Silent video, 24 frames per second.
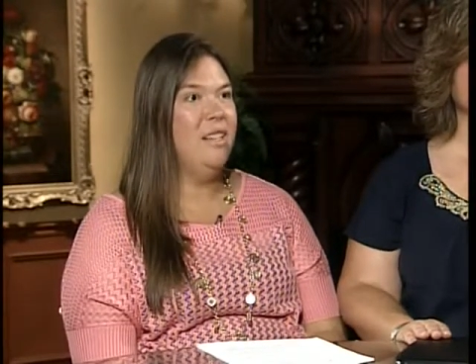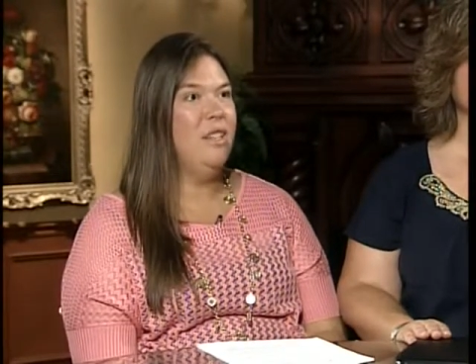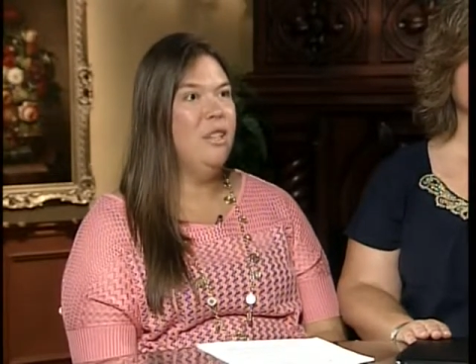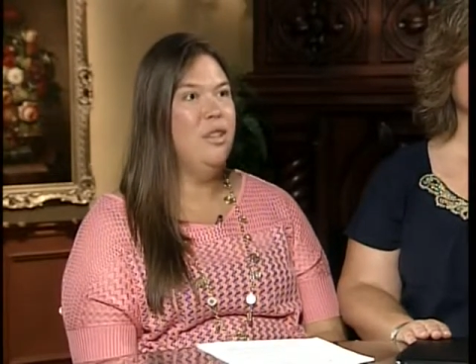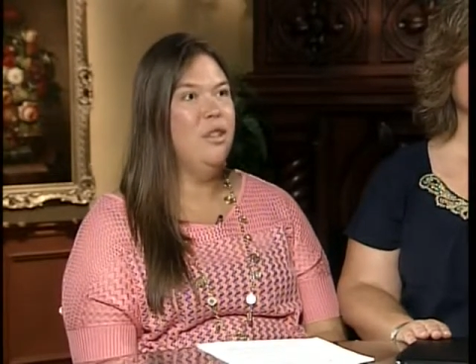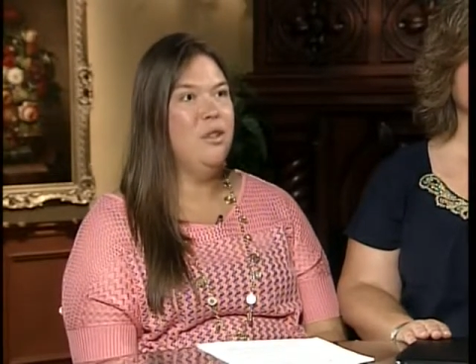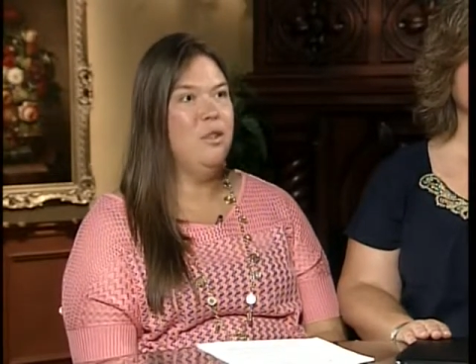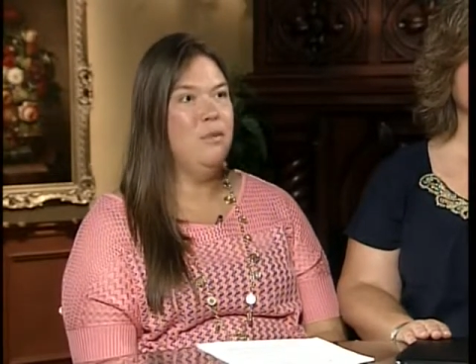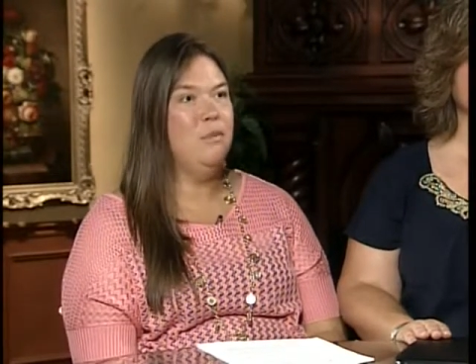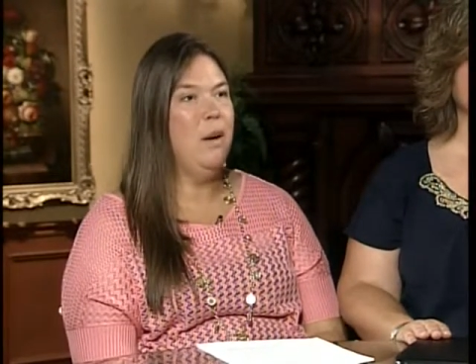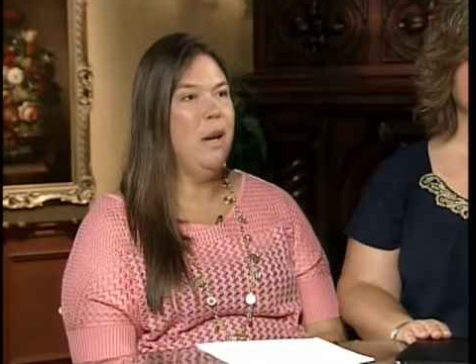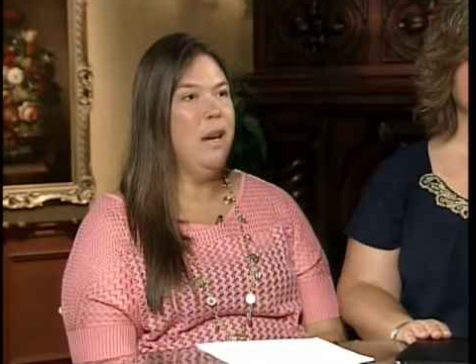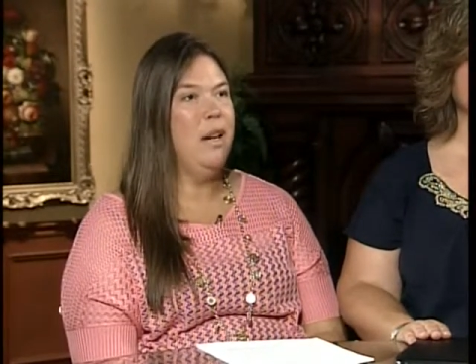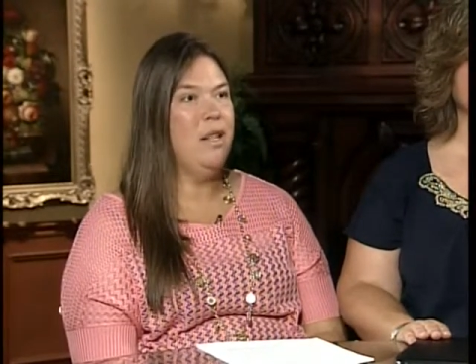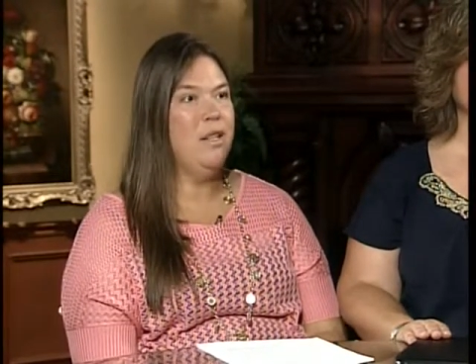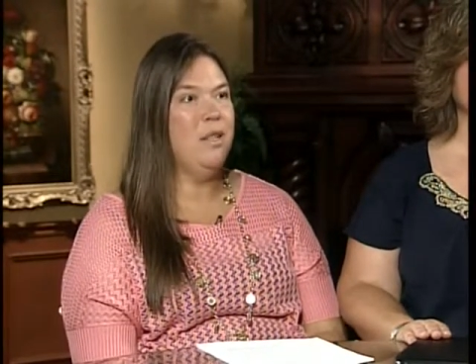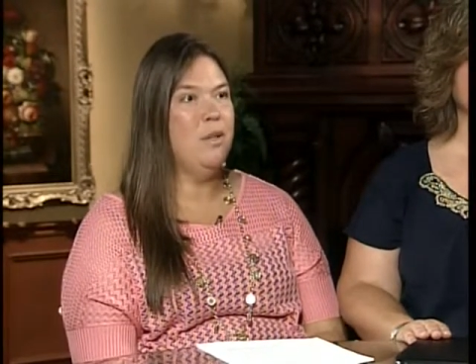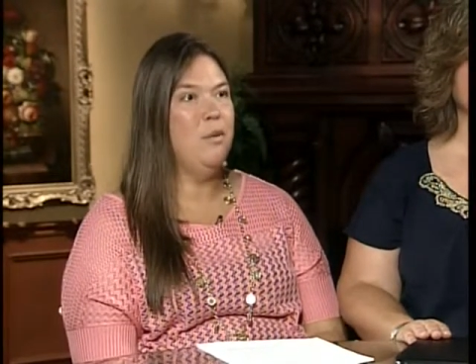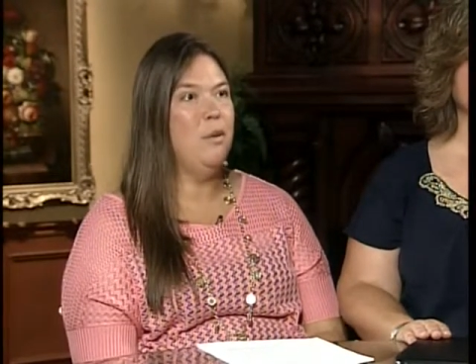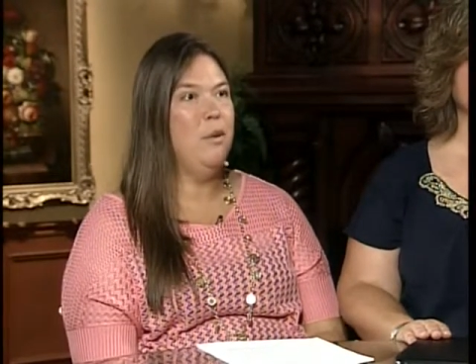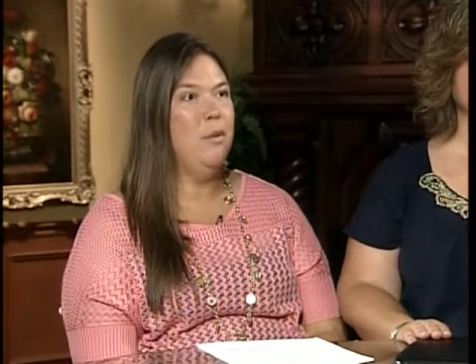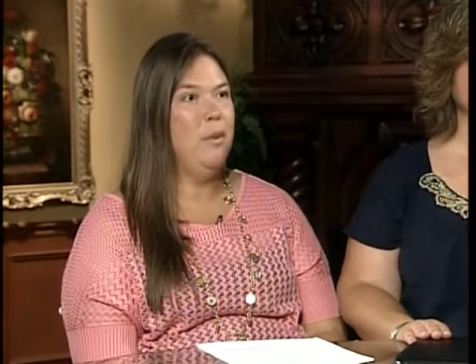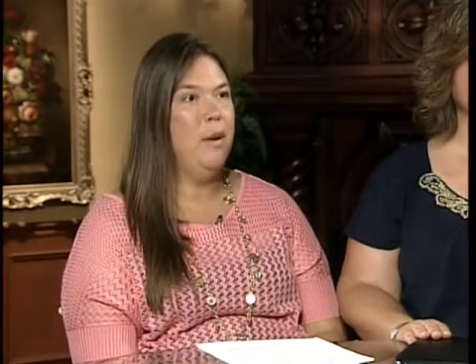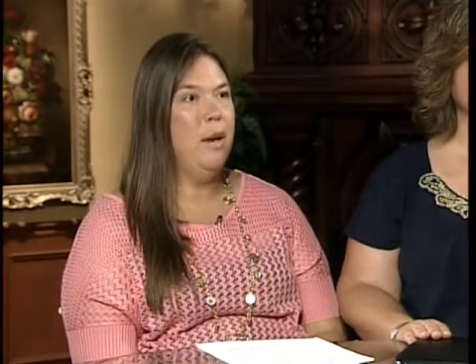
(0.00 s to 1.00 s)
your body
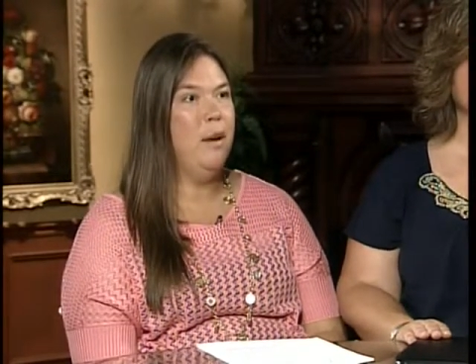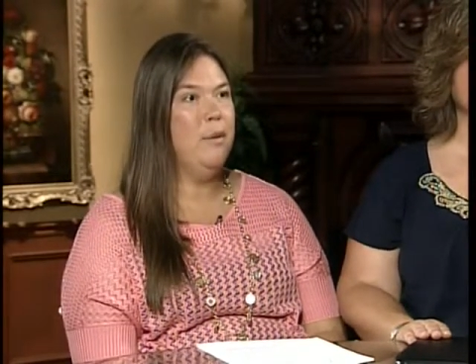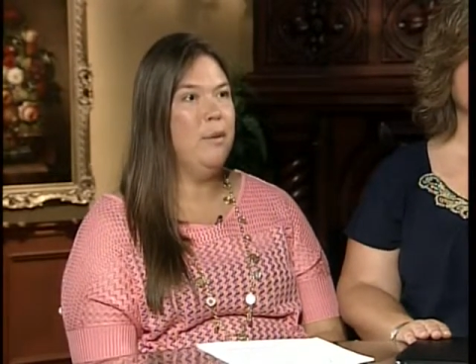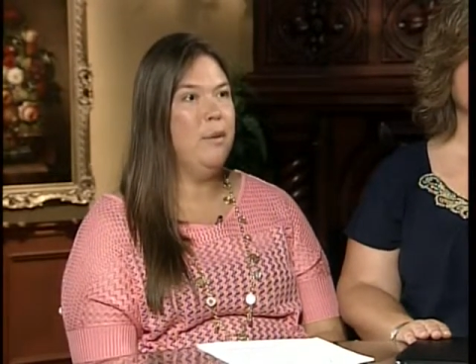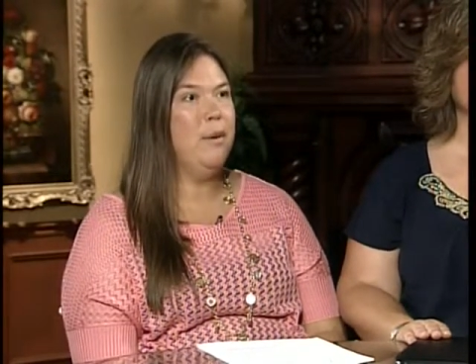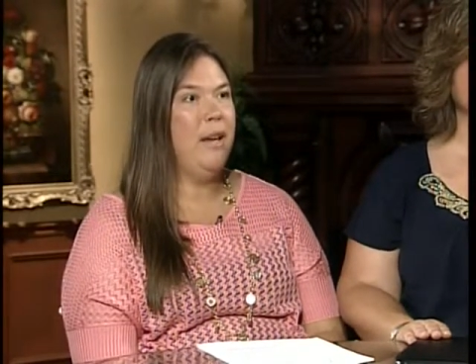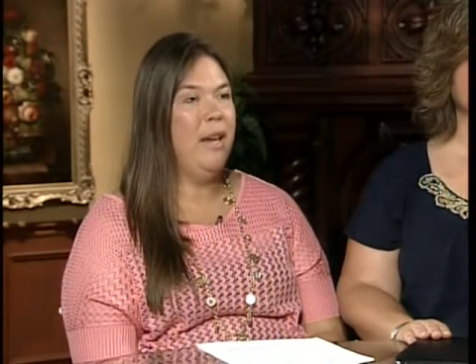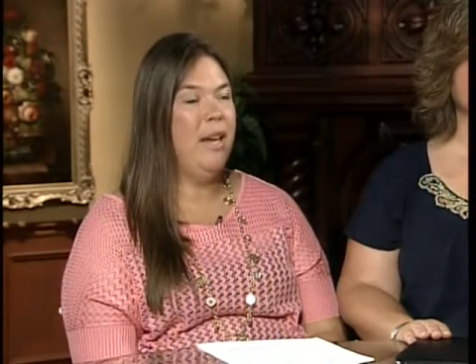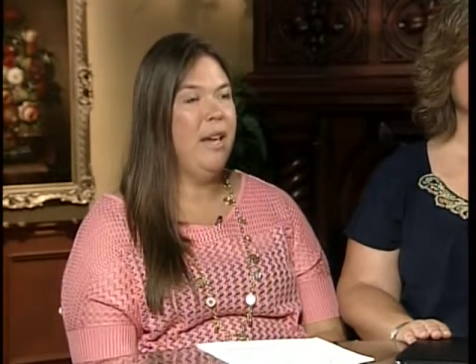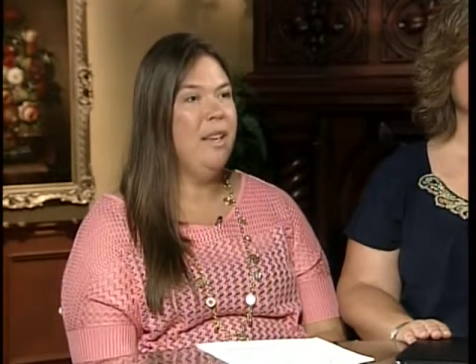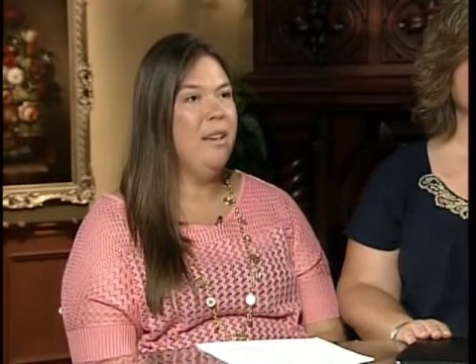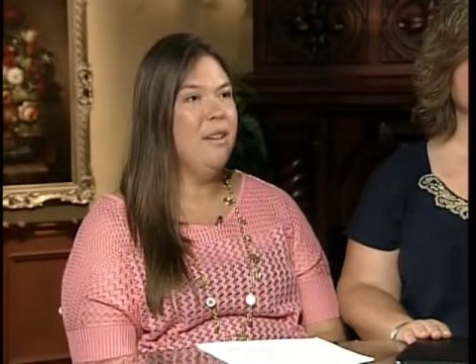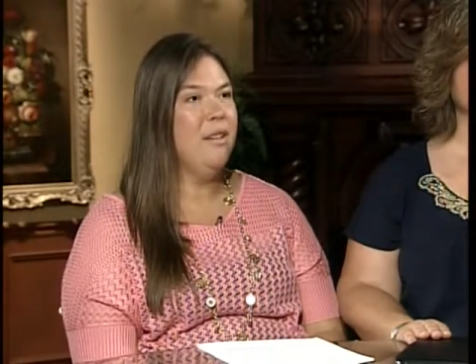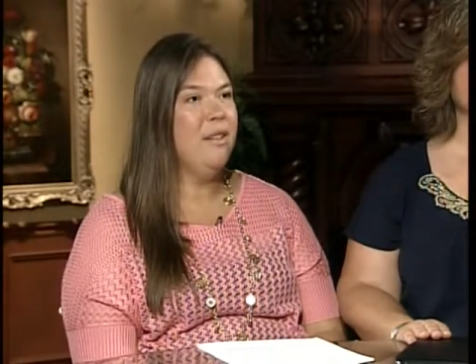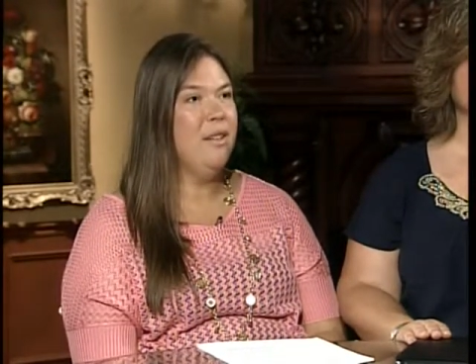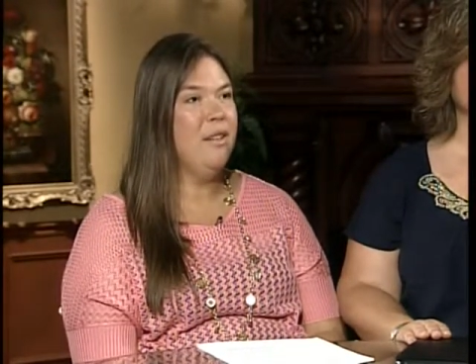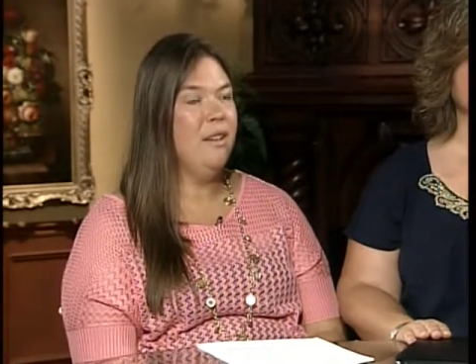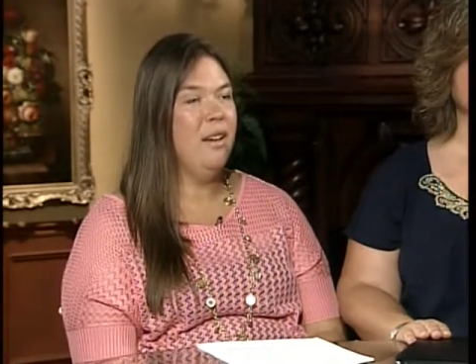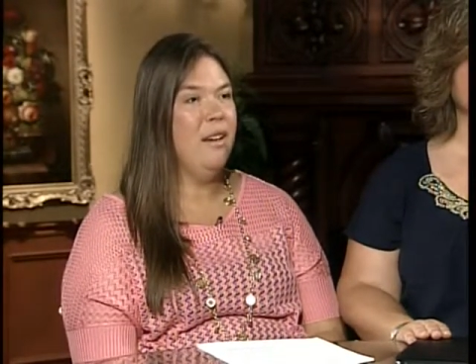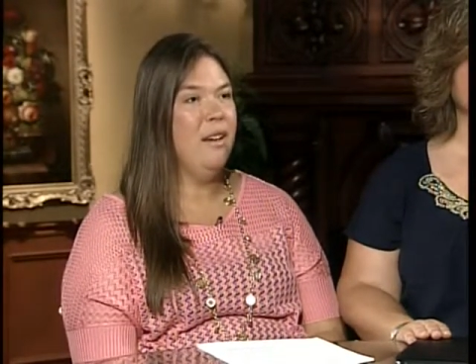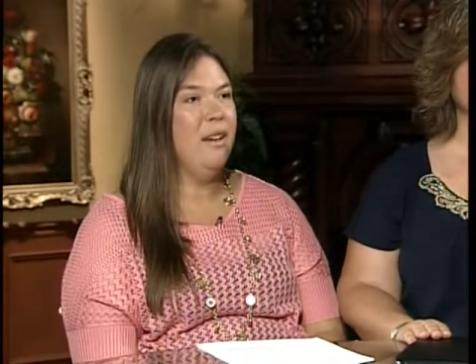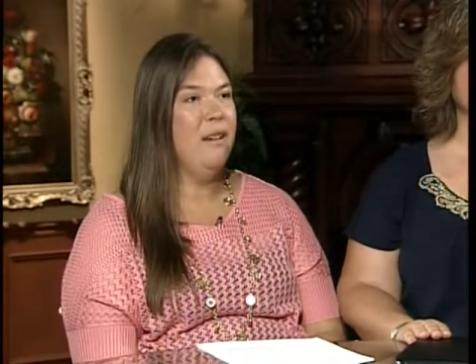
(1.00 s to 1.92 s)
just won't be able to handle.